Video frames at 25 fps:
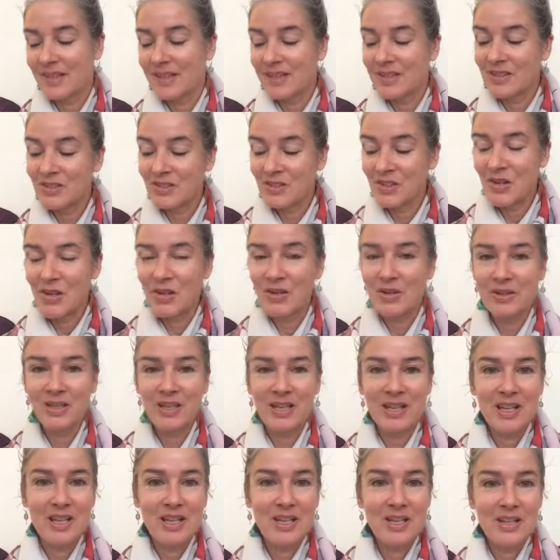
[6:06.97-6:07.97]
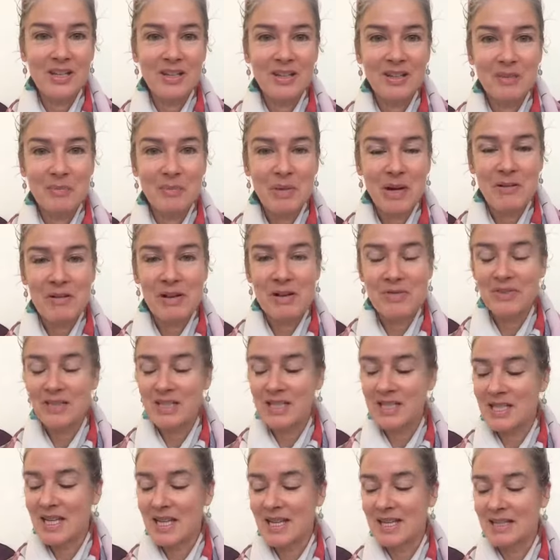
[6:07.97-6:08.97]
So, Bhairava
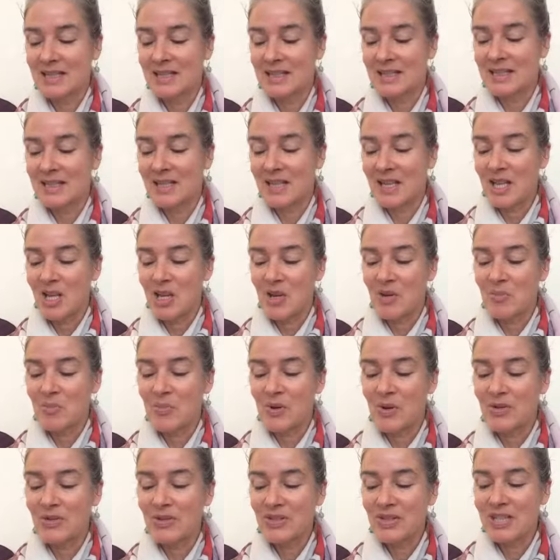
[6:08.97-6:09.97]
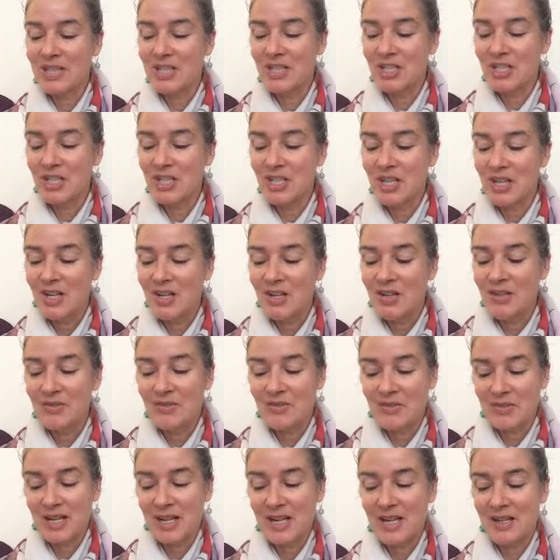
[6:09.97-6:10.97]
says, bondage,
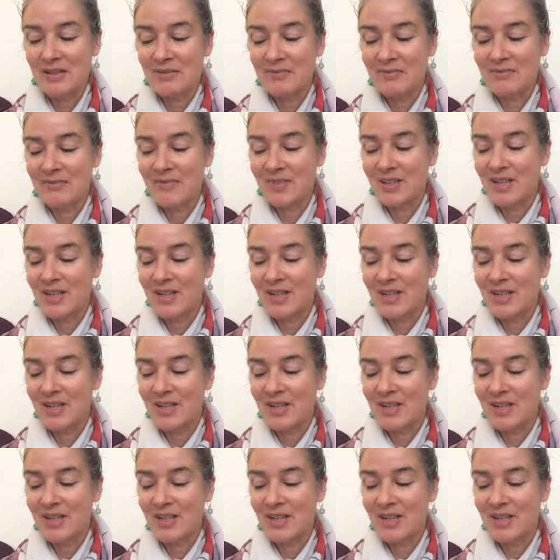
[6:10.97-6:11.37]
freedom,